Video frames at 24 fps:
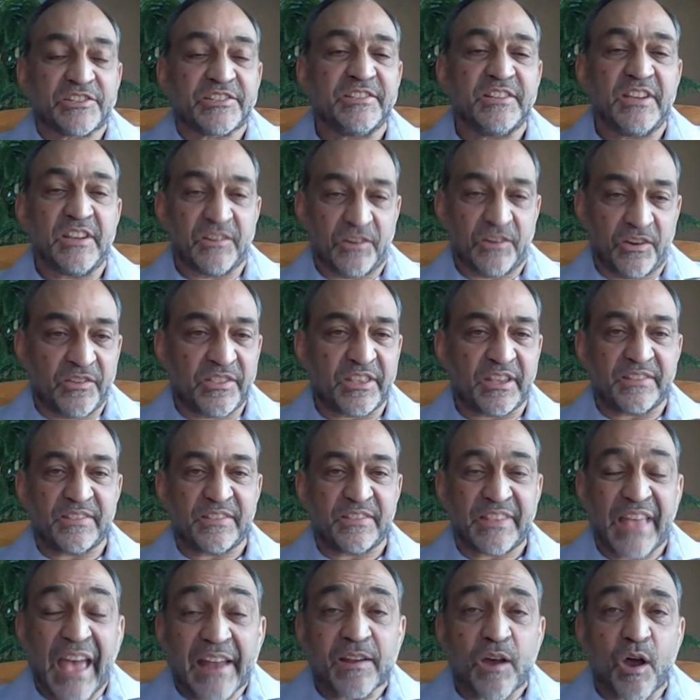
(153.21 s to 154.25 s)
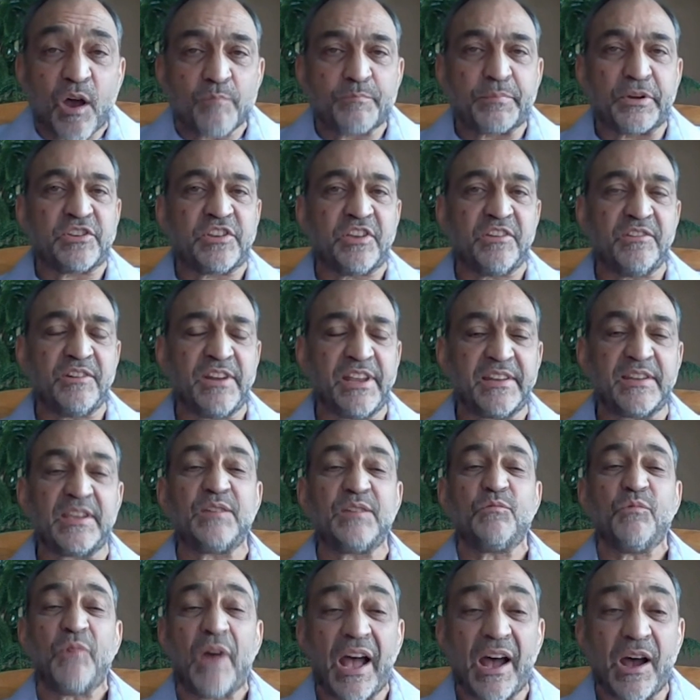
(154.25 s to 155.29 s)
you know that that opportunity
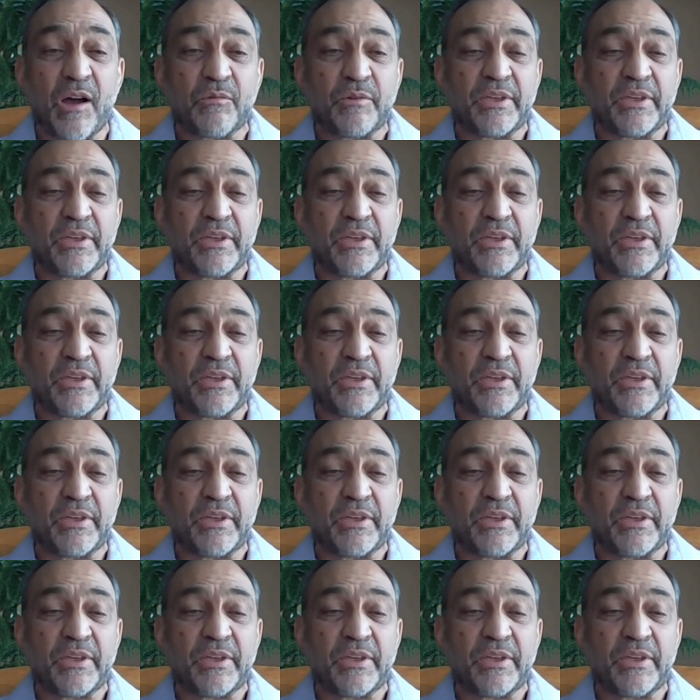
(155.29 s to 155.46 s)
wow